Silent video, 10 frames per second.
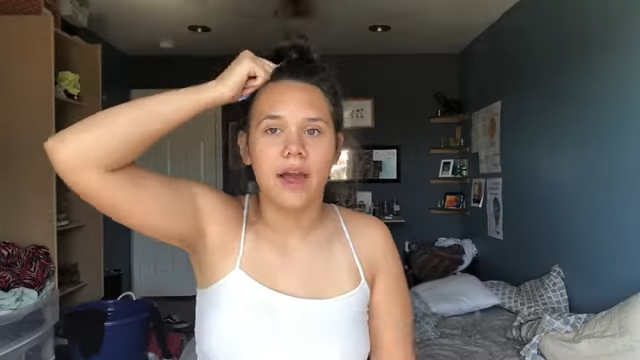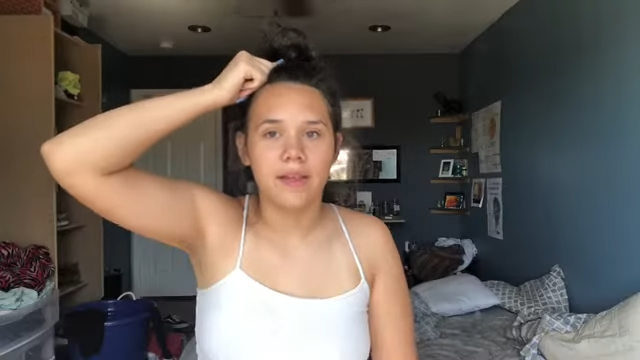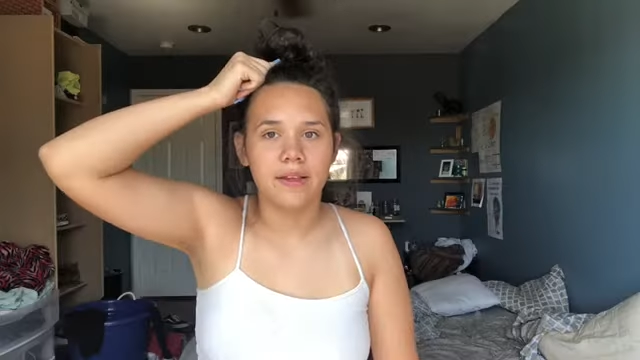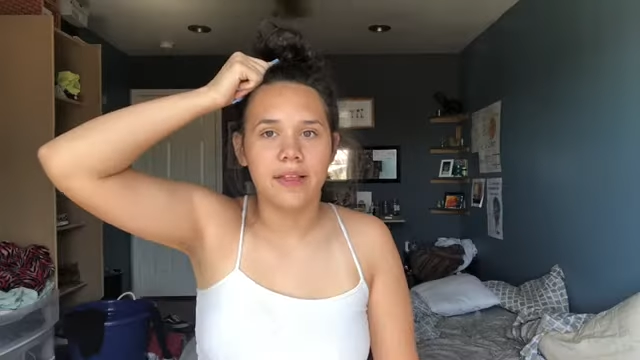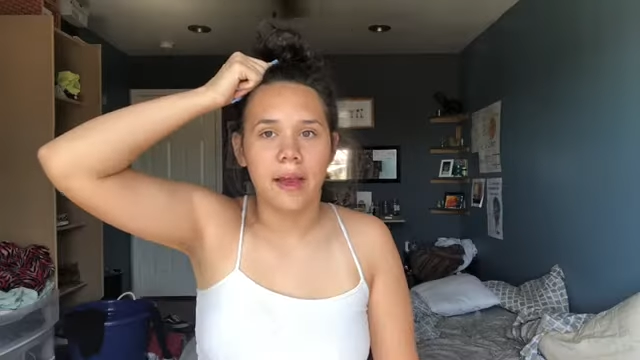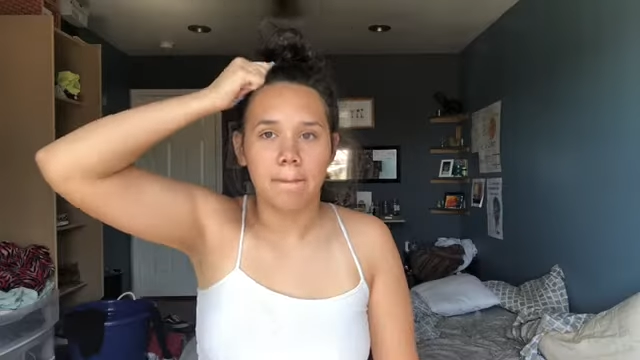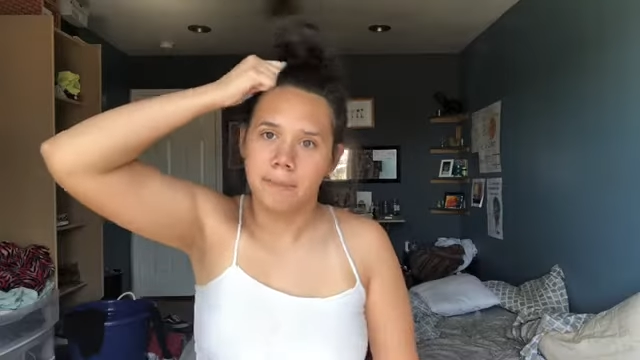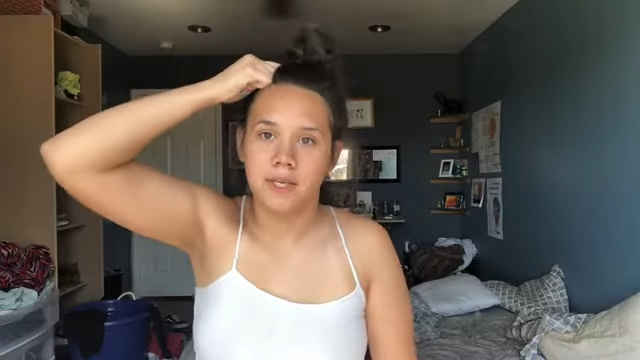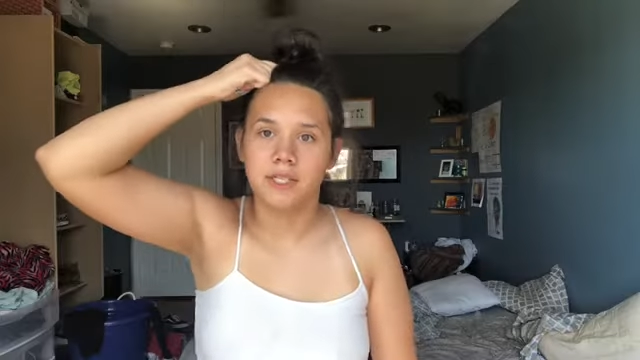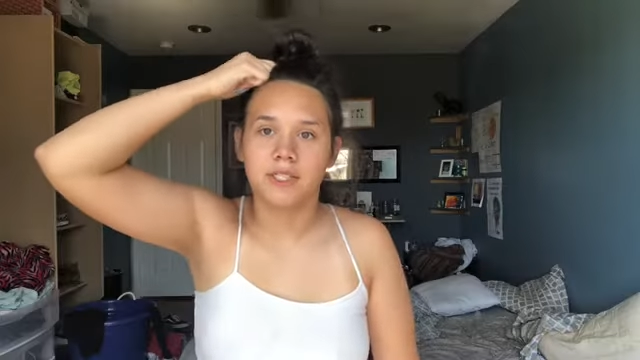and they like
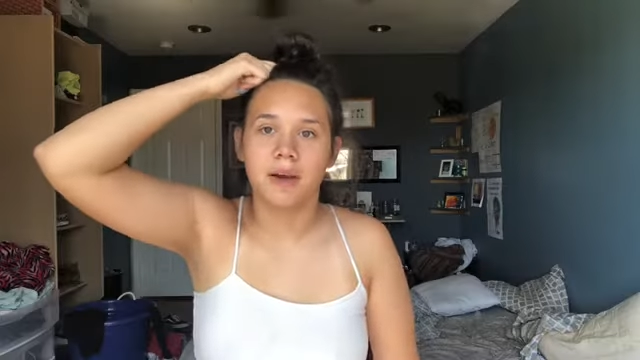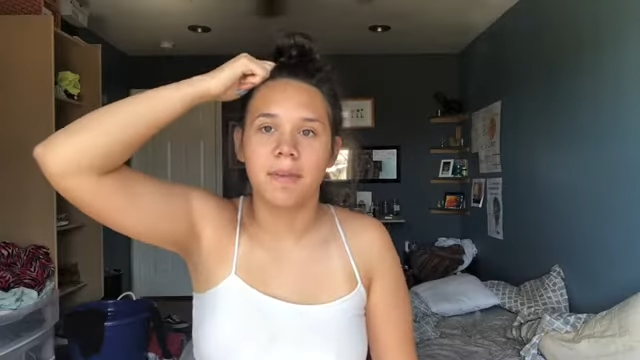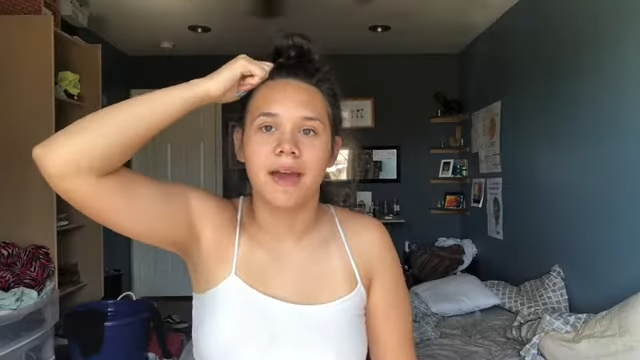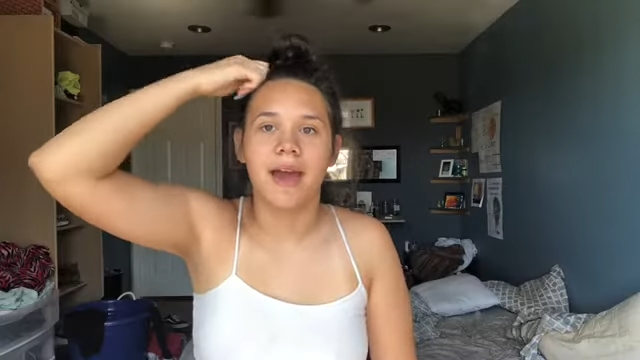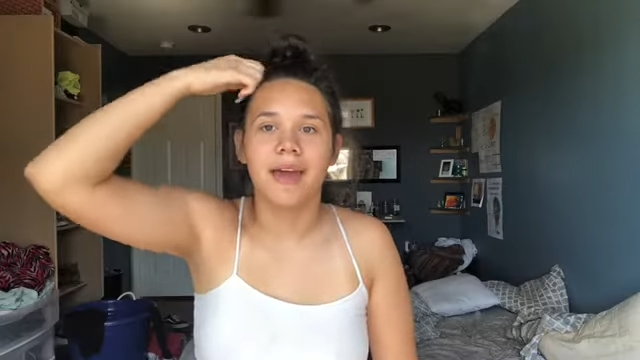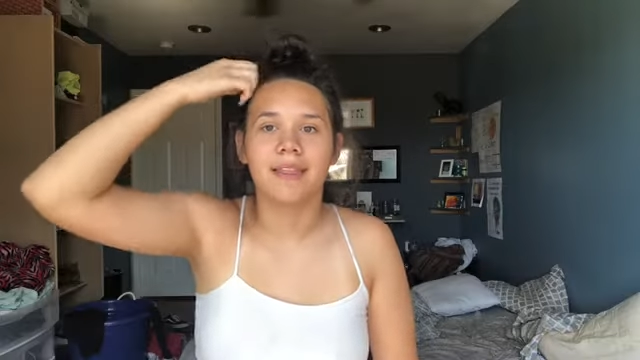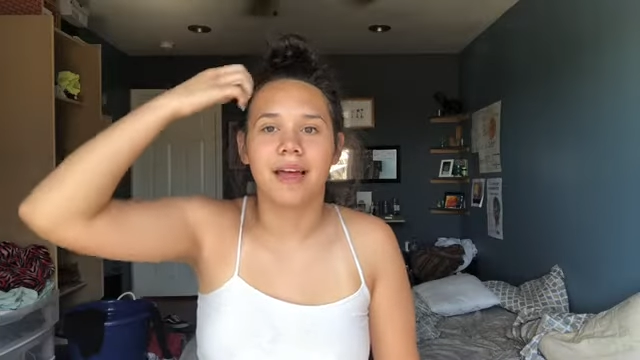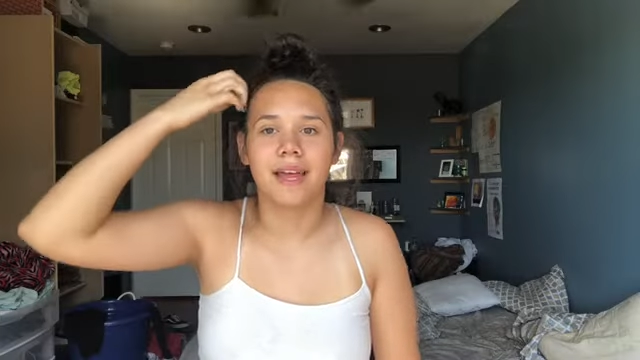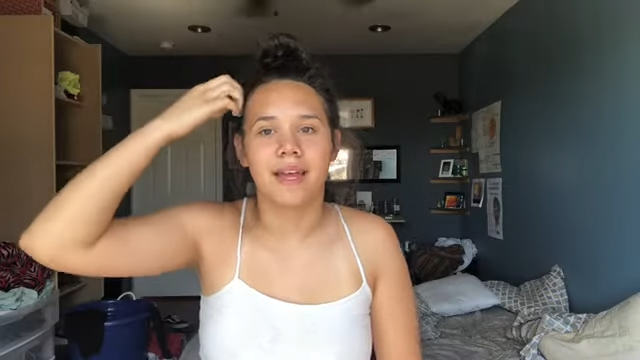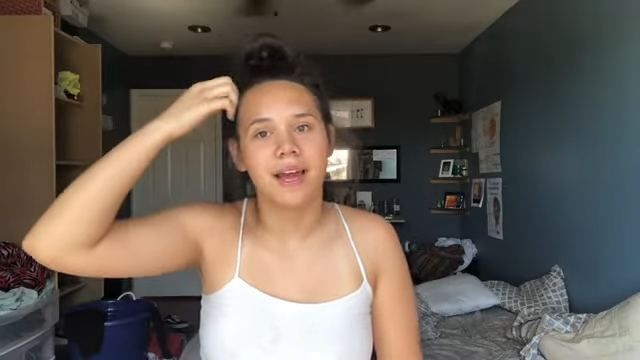pushed on my head,
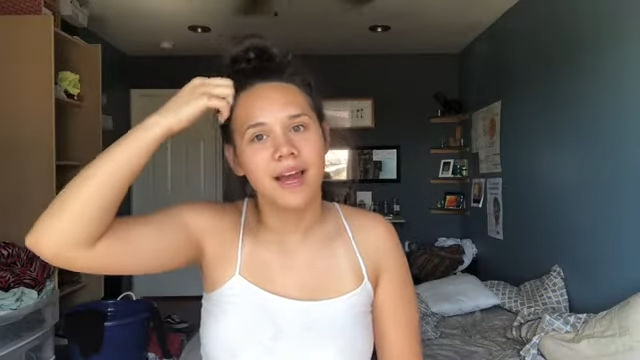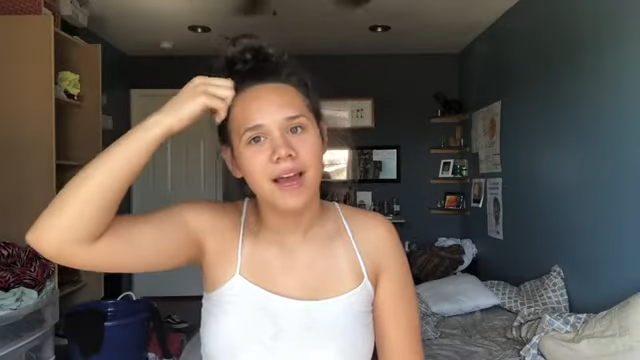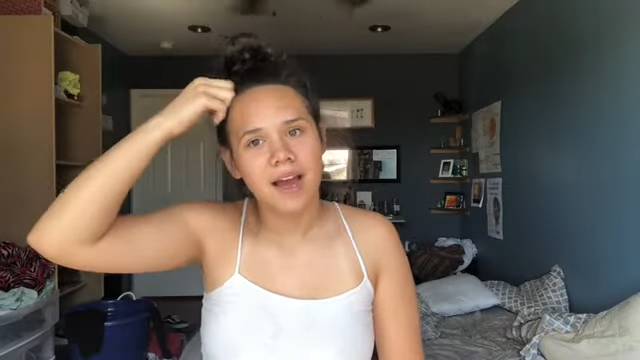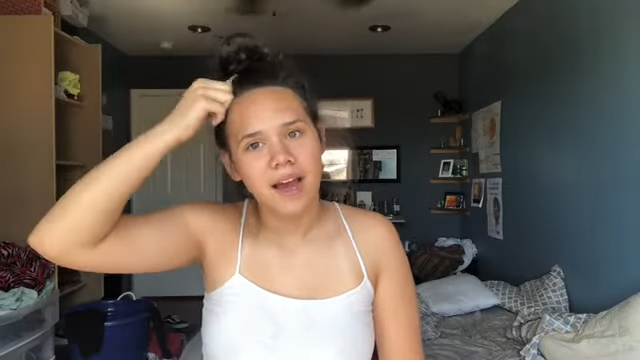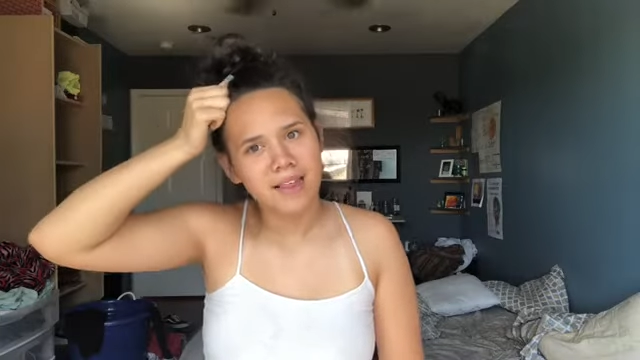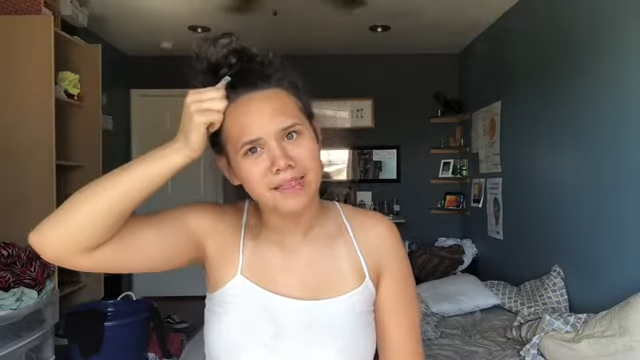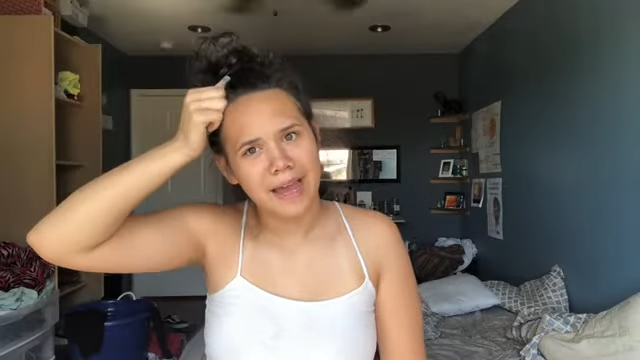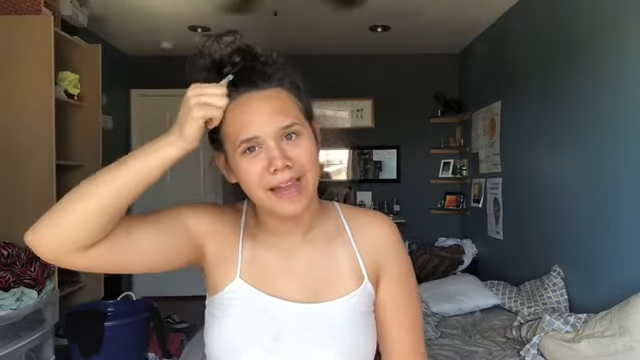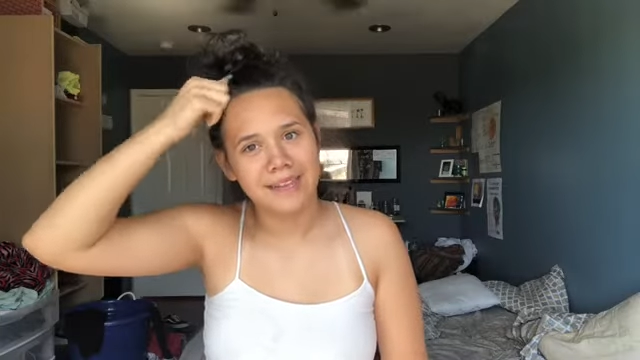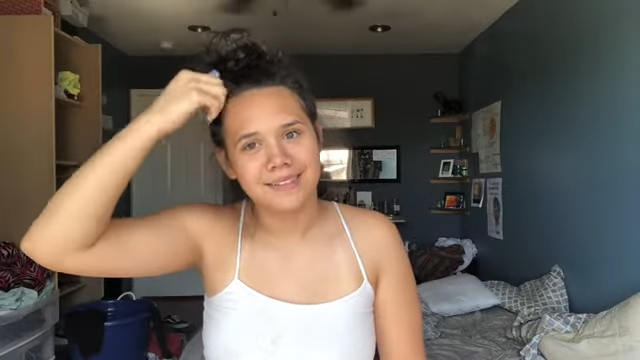like
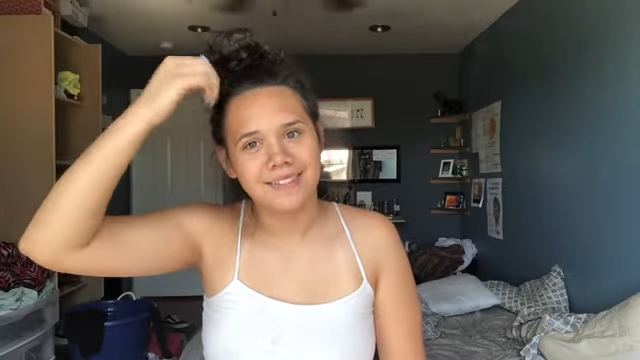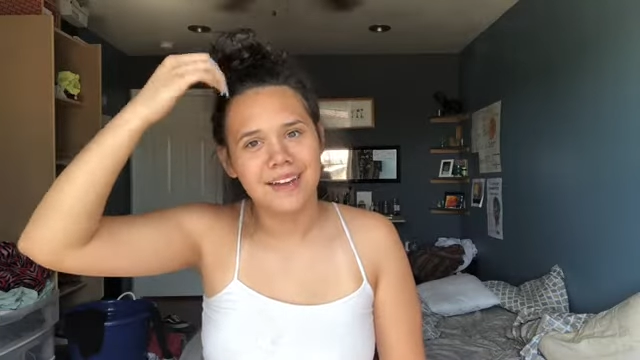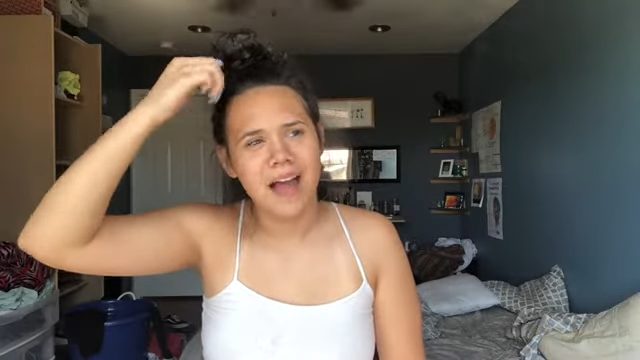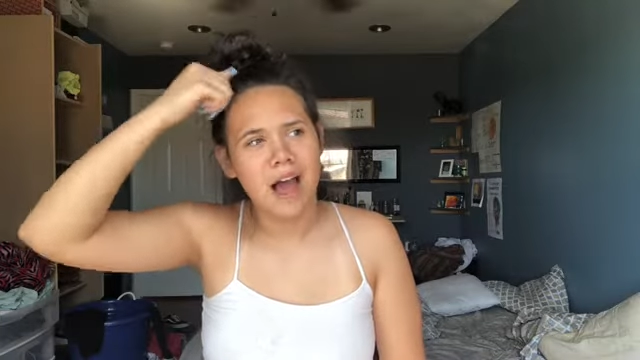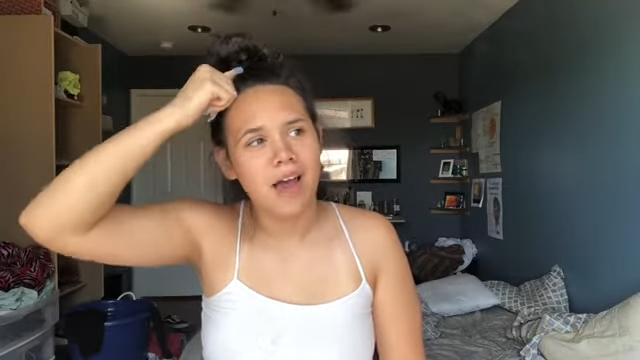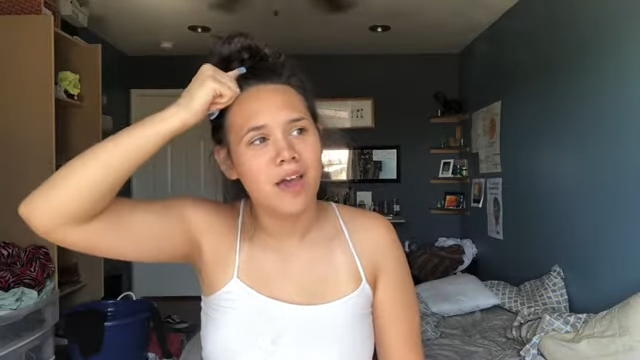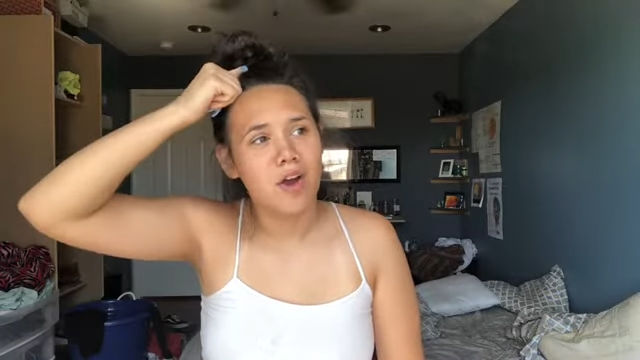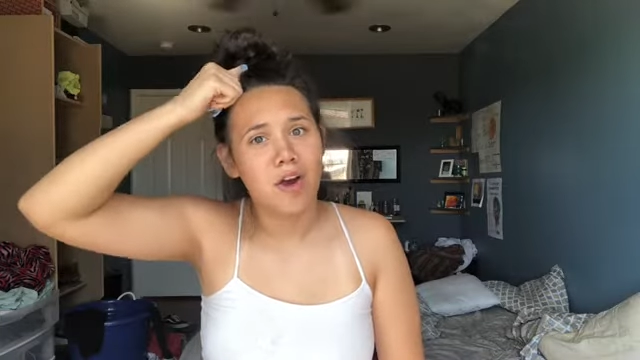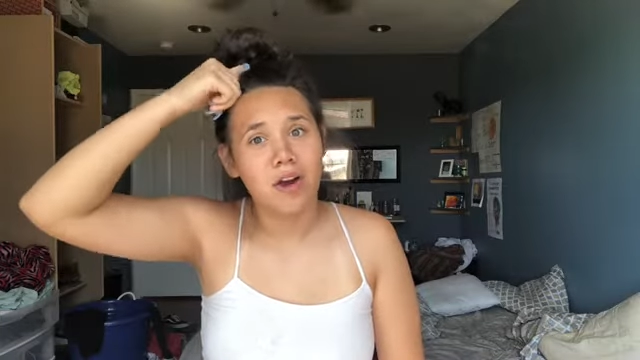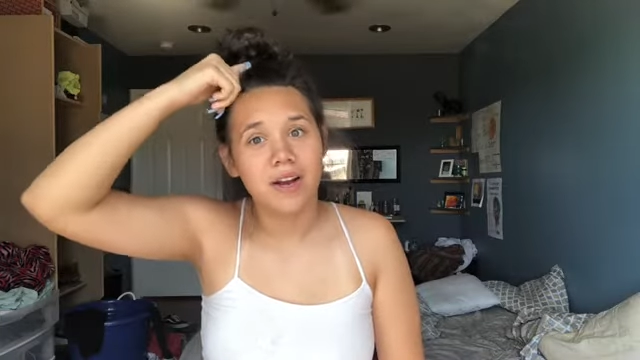it
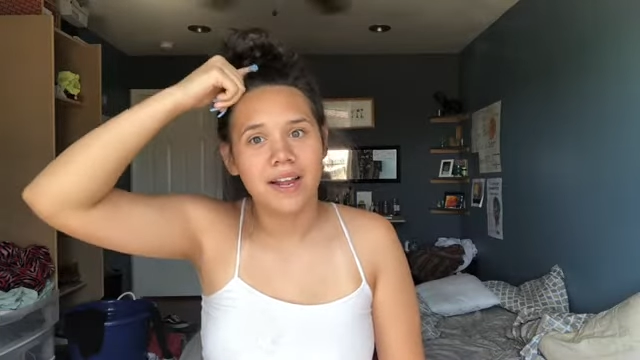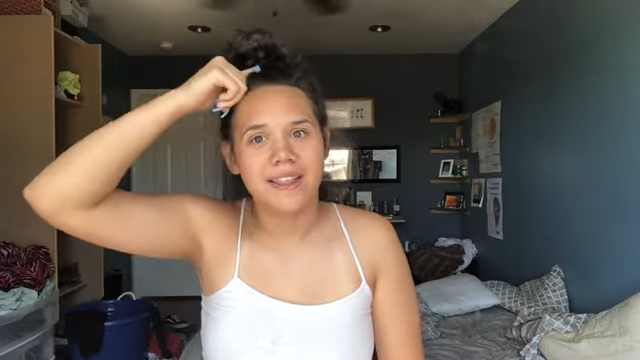hurt,